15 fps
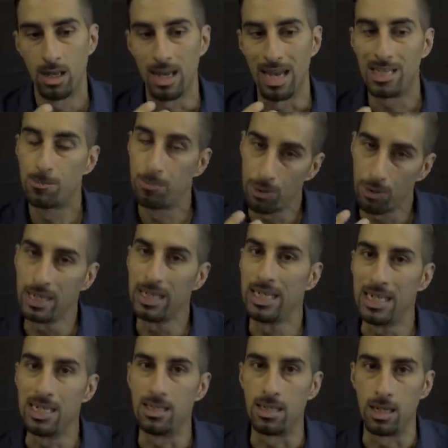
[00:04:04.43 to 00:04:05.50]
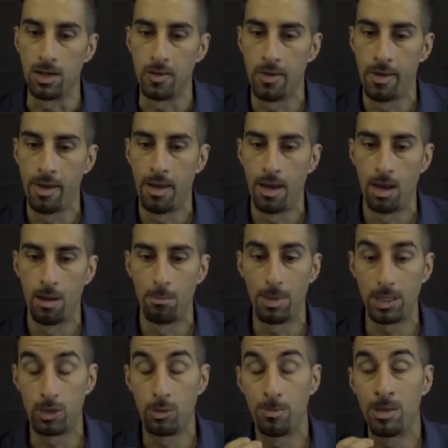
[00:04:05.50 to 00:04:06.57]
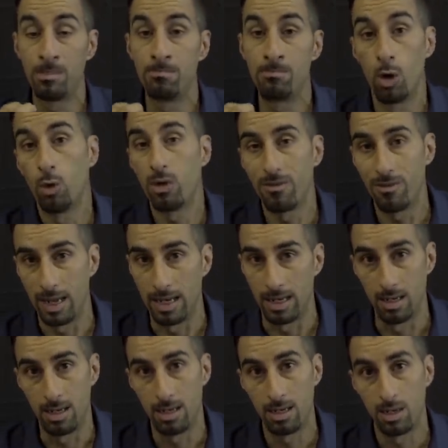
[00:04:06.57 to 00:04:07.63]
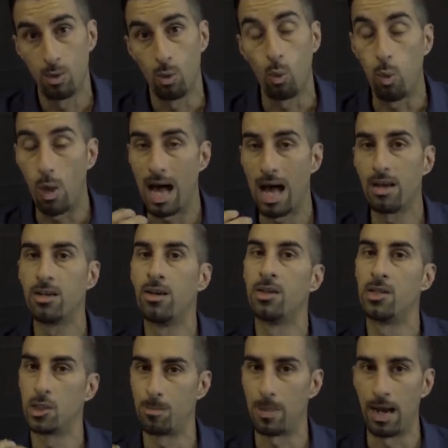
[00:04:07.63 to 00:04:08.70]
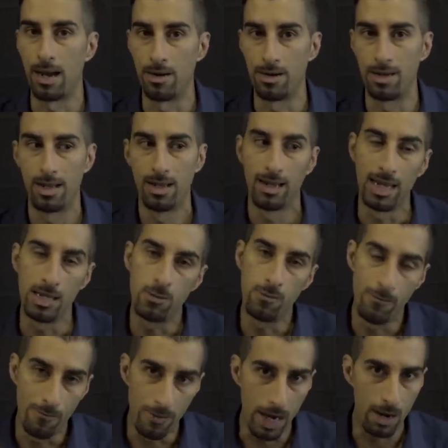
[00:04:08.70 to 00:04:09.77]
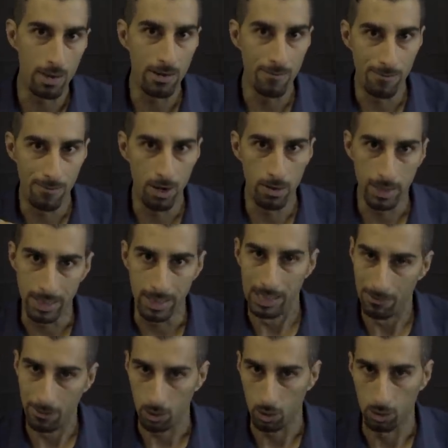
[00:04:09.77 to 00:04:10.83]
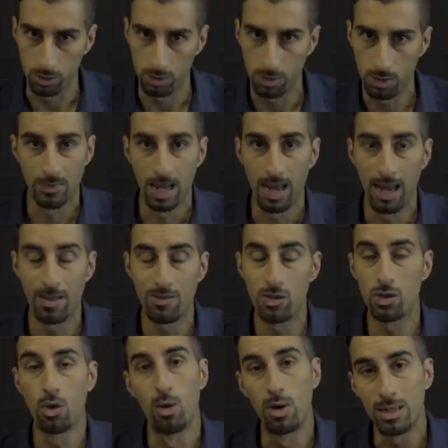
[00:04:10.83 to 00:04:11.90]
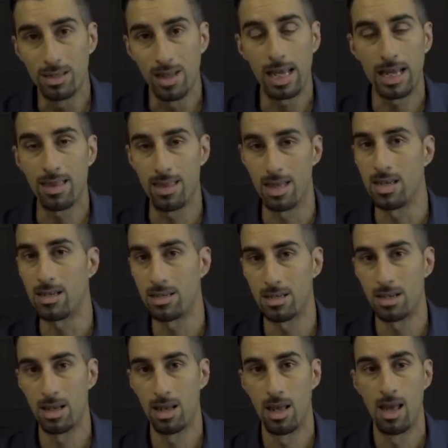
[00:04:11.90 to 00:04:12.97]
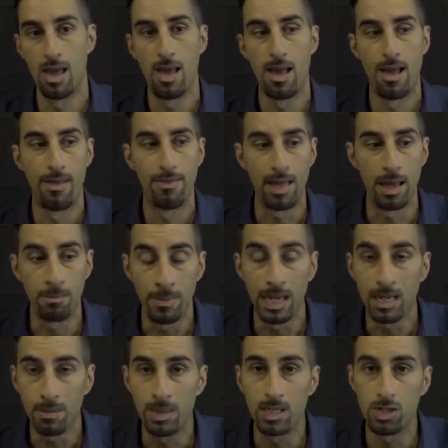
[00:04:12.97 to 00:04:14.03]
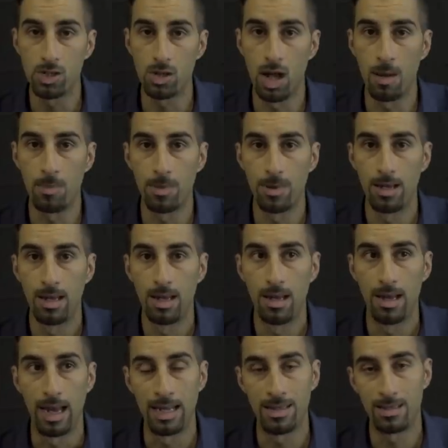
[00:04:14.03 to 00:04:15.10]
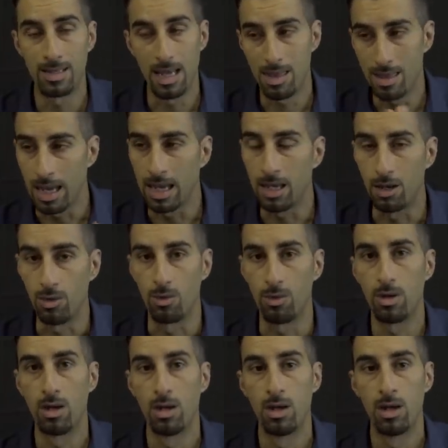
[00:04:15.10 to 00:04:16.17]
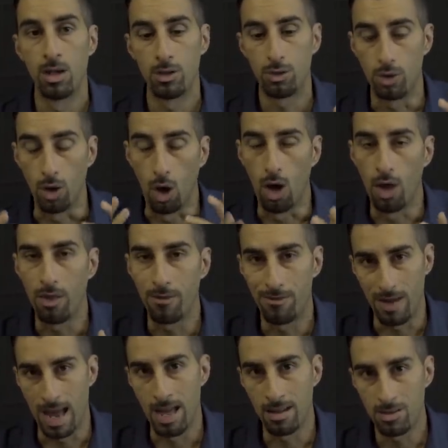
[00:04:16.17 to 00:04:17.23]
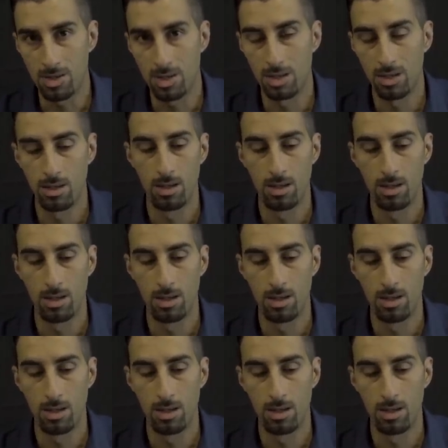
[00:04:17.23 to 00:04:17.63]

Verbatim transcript: is pretty easy, but to be motivated while you're inspired is very, very difficult. It's stories like this that make me stop and say thank you to all the fans,